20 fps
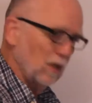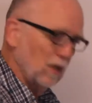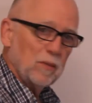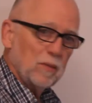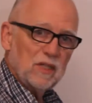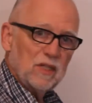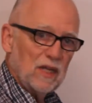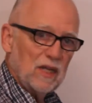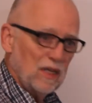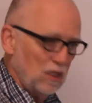
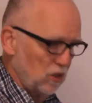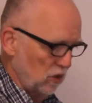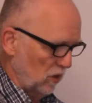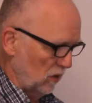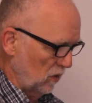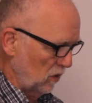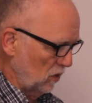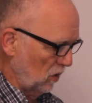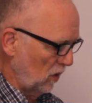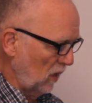
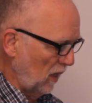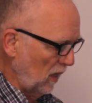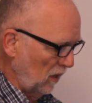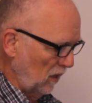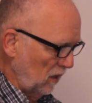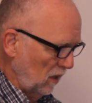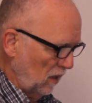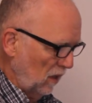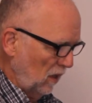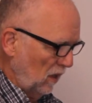limitations. You
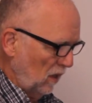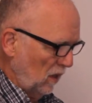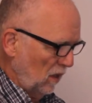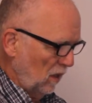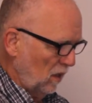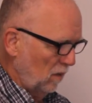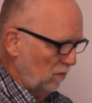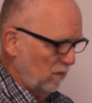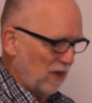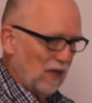can't
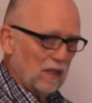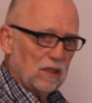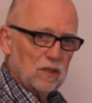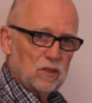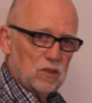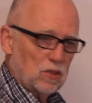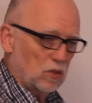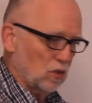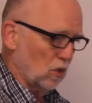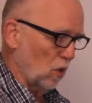
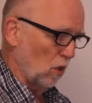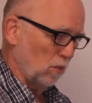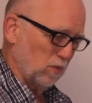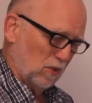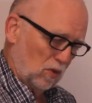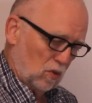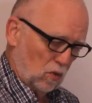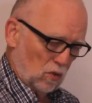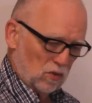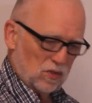balance the scope. And
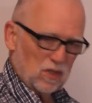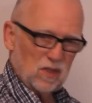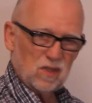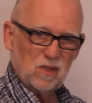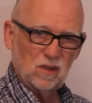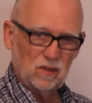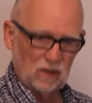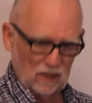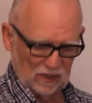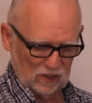of course, it's
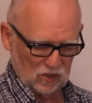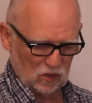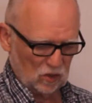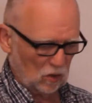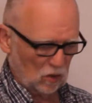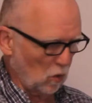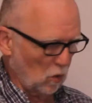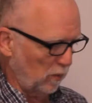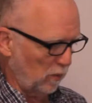a light scope